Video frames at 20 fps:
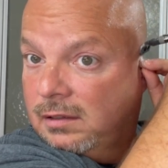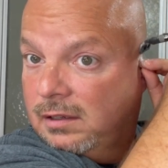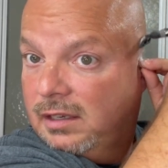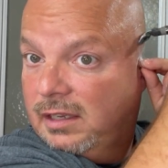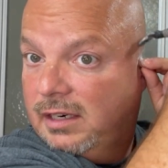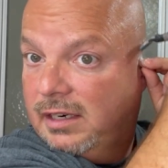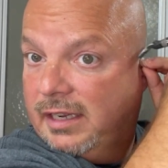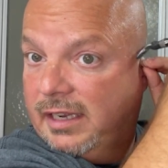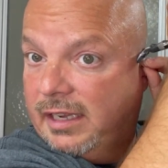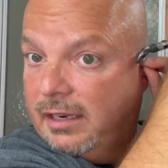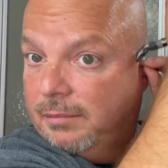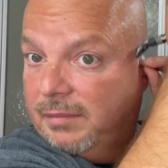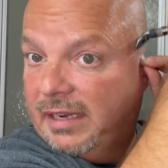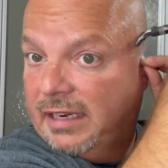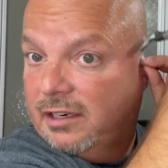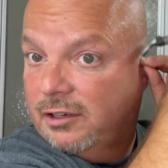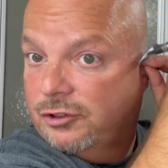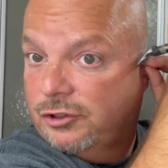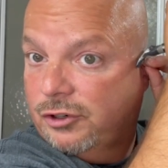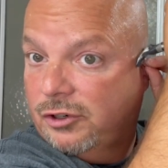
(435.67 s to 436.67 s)
And again,
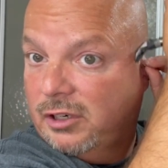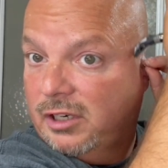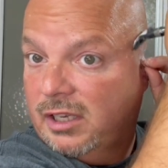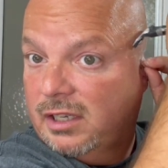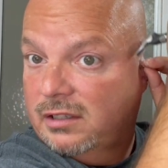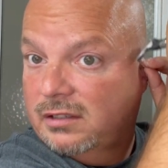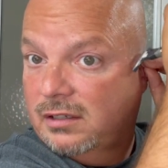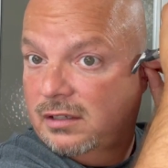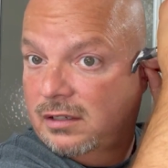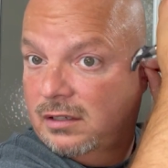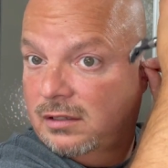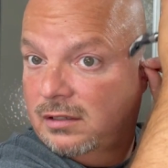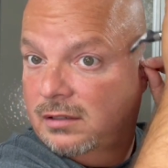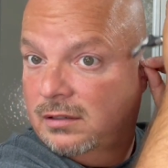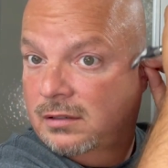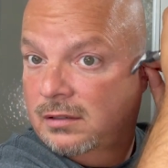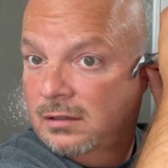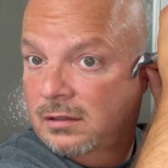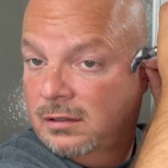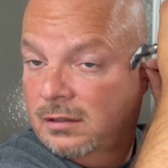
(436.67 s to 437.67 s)
making sure not to
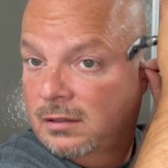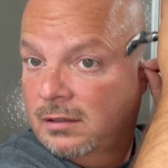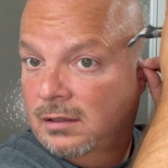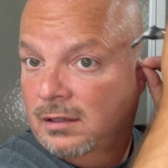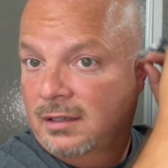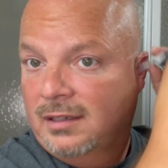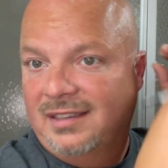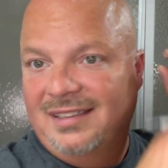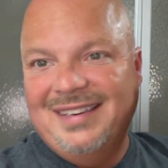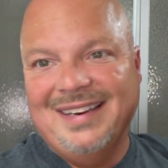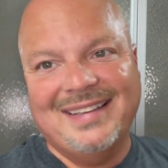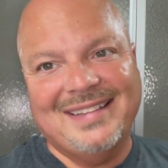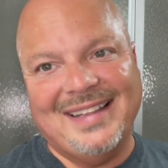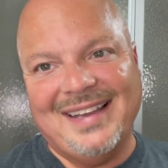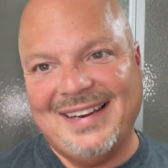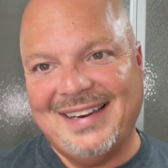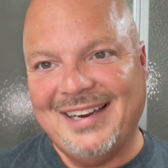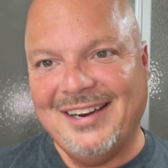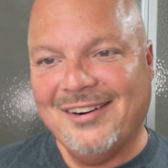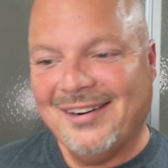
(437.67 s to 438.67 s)
nick
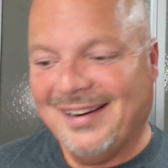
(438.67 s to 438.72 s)
that ear